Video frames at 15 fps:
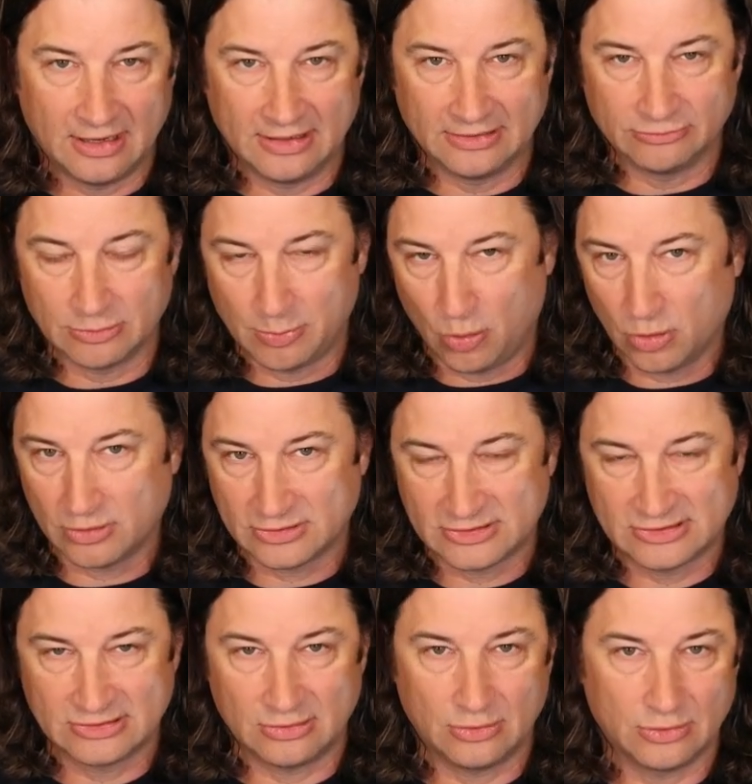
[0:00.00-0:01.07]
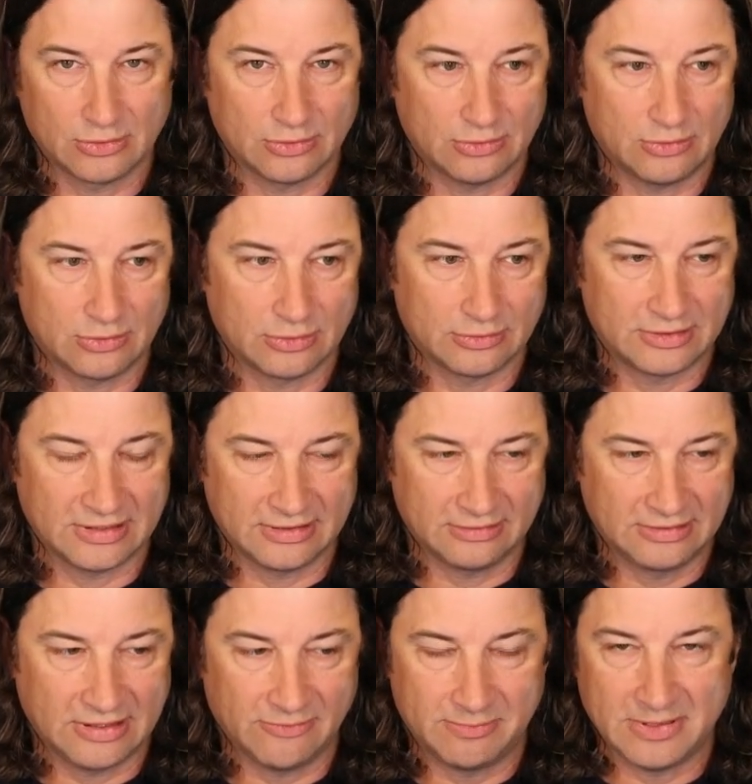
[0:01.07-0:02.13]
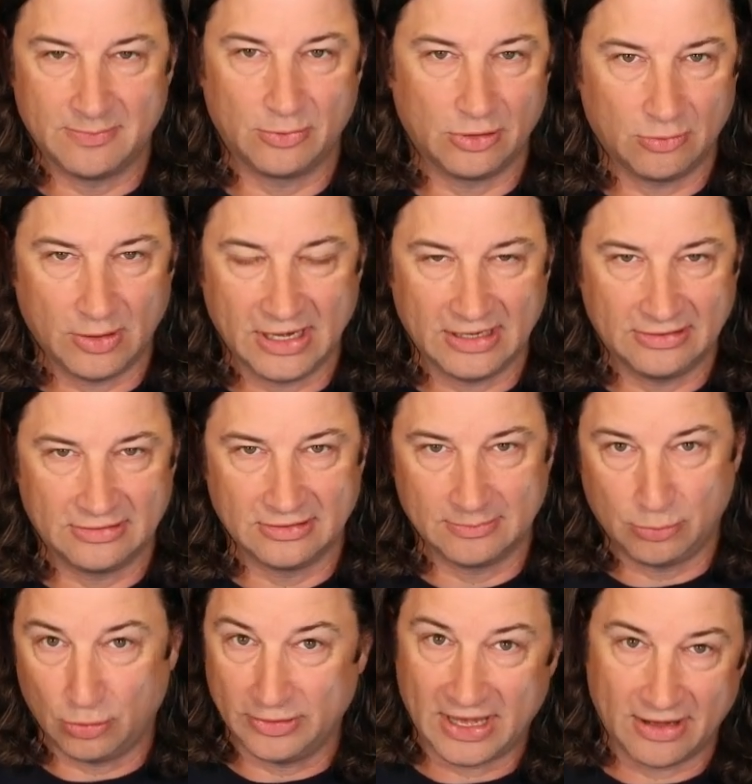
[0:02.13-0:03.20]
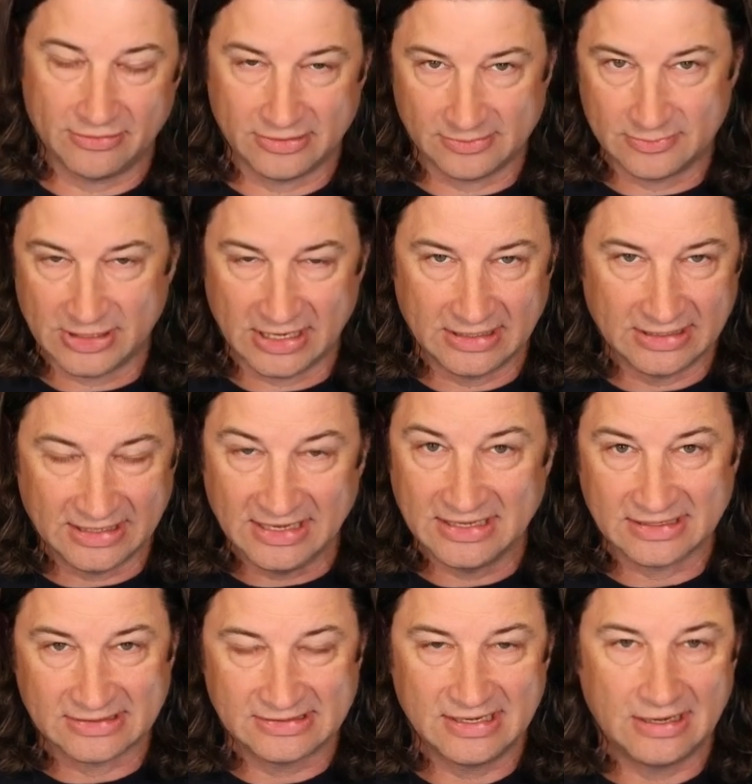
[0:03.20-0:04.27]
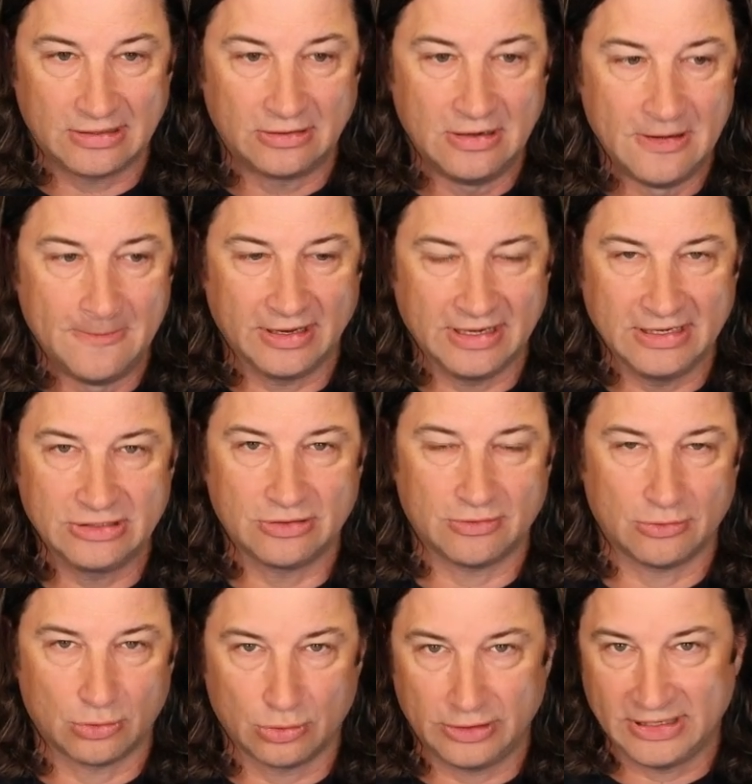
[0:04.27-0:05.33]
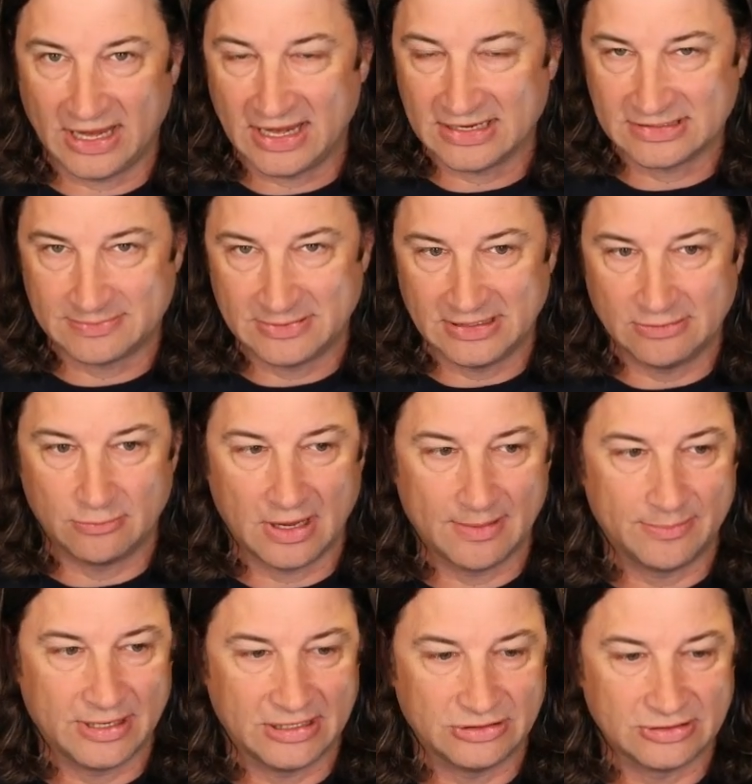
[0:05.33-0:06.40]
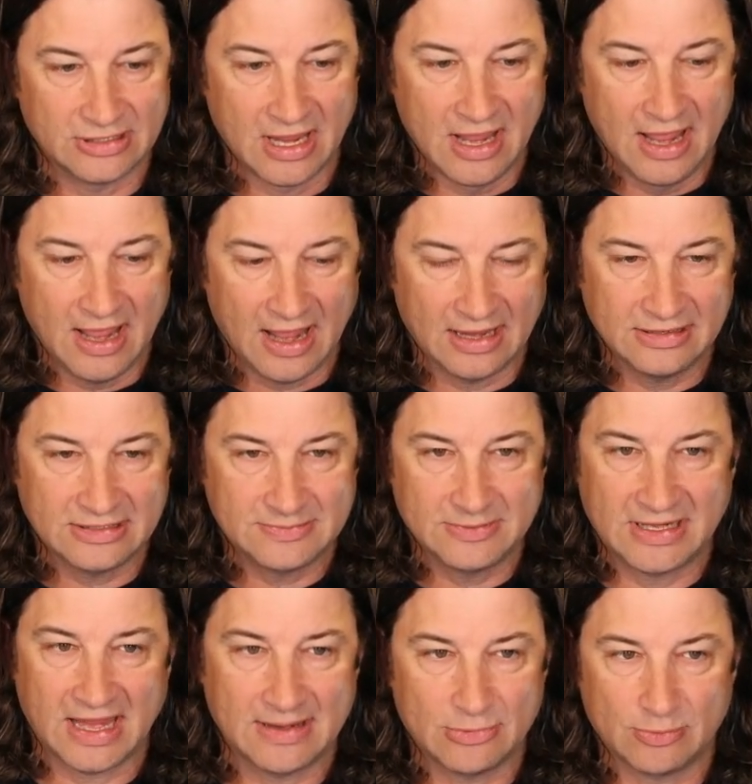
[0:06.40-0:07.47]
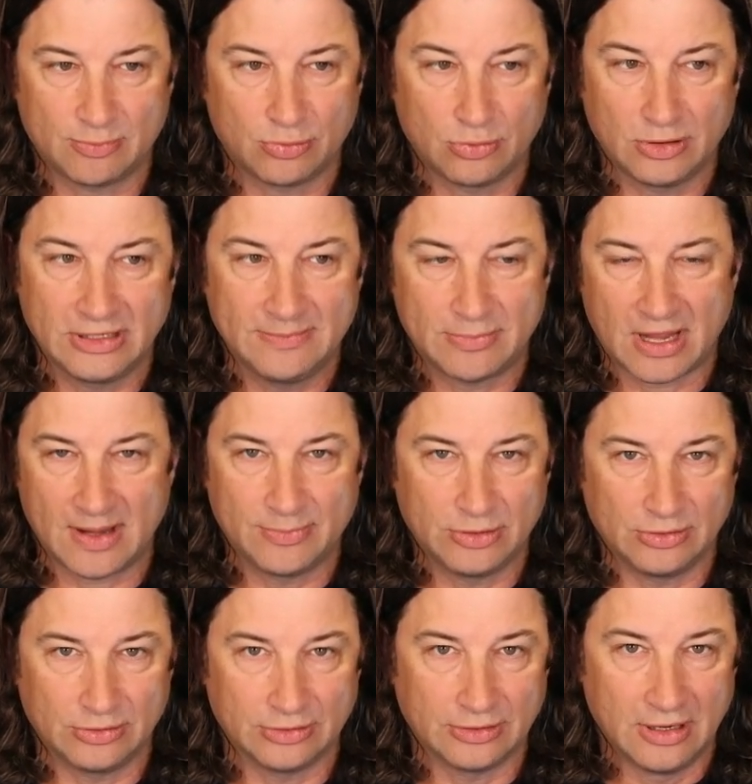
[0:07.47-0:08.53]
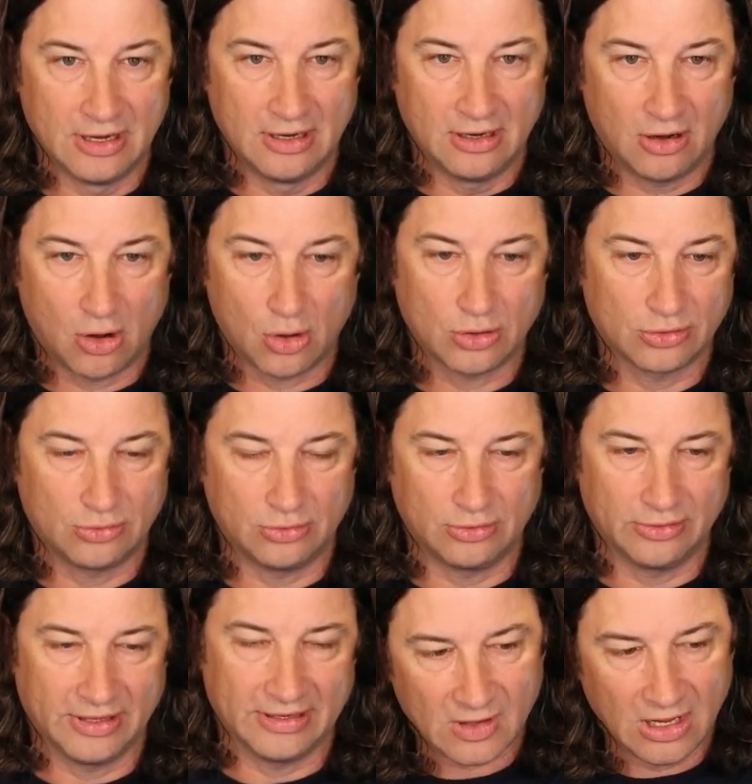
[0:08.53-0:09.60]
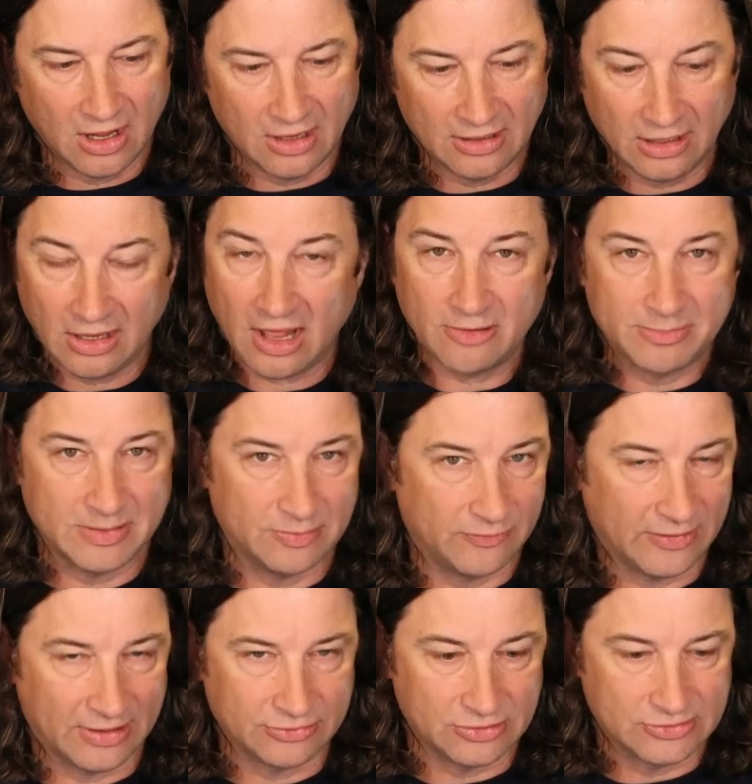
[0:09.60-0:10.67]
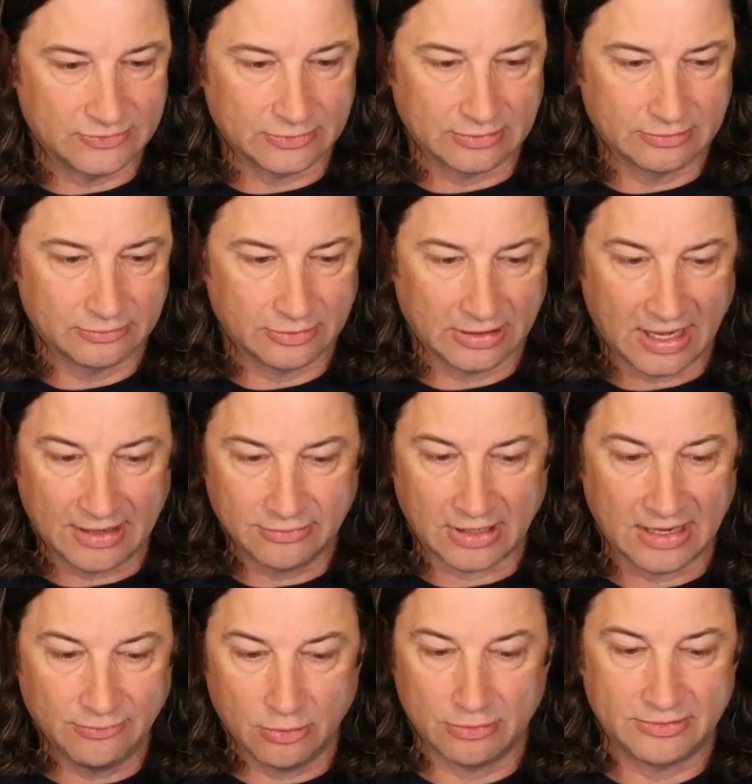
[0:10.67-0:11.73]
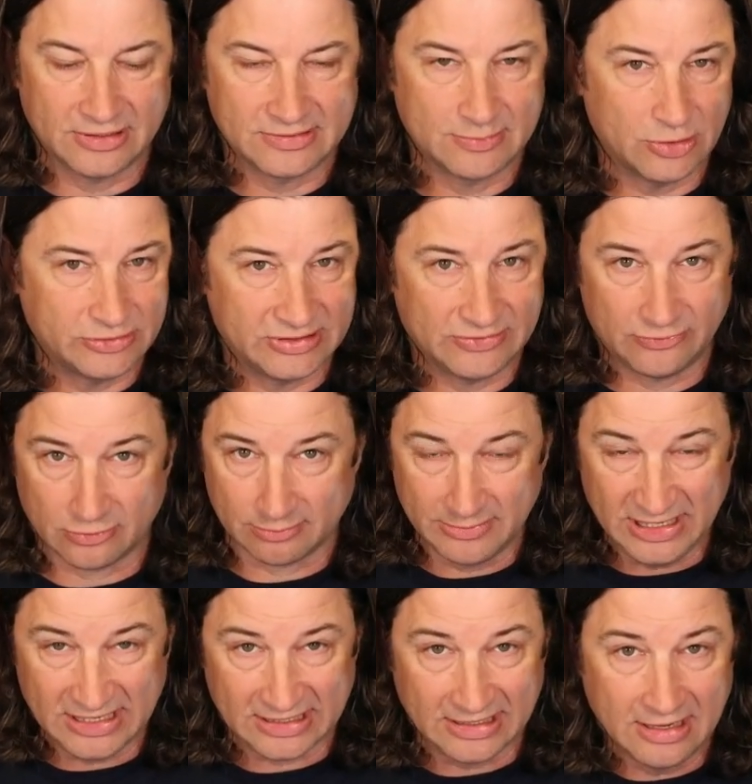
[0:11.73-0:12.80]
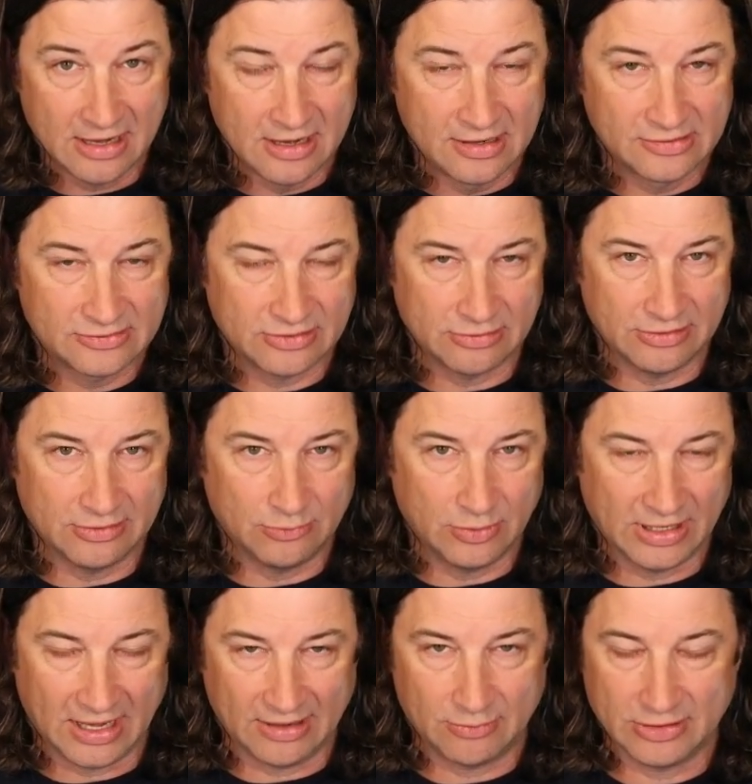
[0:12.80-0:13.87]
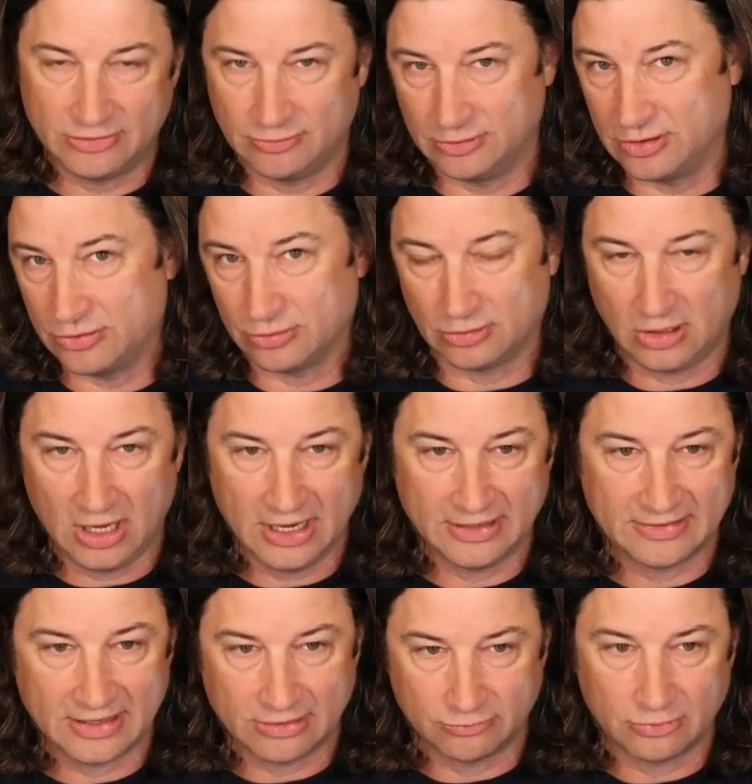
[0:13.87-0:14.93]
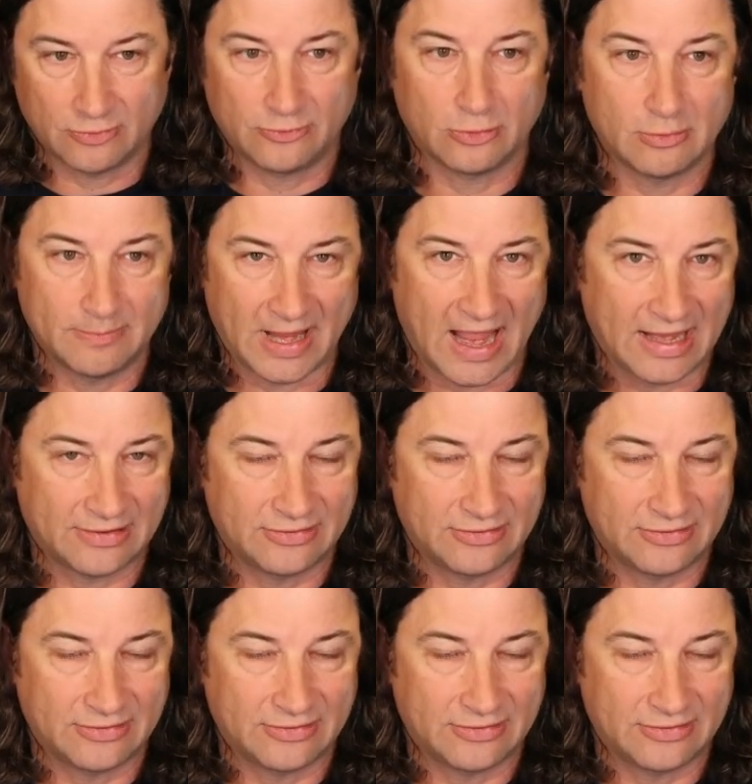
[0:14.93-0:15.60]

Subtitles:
reports or to give people a way to pull down some data in Excel in your early ASP web pages. And this became a pretty popular article that a lot of people found useful, right? I wrote this mostly for me so that when I went to another client, I could refer back